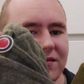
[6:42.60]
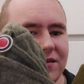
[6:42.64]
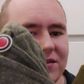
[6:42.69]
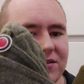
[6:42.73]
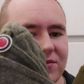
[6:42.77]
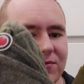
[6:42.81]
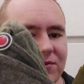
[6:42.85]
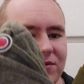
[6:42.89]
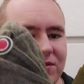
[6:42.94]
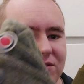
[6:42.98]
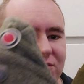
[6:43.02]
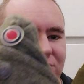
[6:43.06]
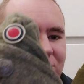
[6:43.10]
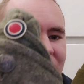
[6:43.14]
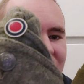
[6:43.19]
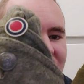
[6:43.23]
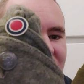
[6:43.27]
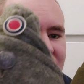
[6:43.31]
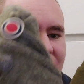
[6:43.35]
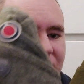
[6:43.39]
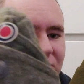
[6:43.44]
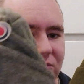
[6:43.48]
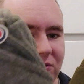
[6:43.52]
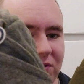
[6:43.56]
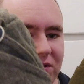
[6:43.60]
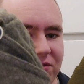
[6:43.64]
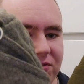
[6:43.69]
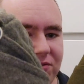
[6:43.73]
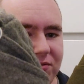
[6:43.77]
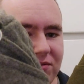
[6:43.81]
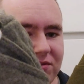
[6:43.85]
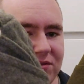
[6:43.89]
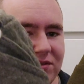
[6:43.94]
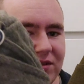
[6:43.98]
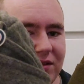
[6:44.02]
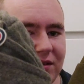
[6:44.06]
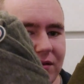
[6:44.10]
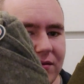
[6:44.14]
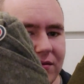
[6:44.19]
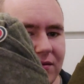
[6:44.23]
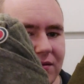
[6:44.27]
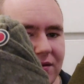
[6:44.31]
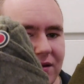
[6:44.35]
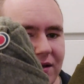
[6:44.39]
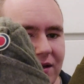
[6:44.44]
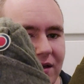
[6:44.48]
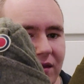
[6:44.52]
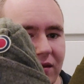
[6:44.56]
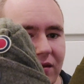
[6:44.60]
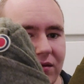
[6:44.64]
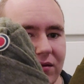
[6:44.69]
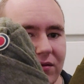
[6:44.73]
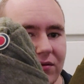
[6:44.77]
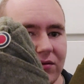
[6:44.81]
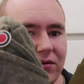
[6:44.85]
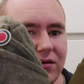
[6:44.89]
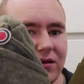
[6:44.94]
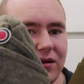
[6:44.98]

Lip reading: This one is quite small, as you can see, and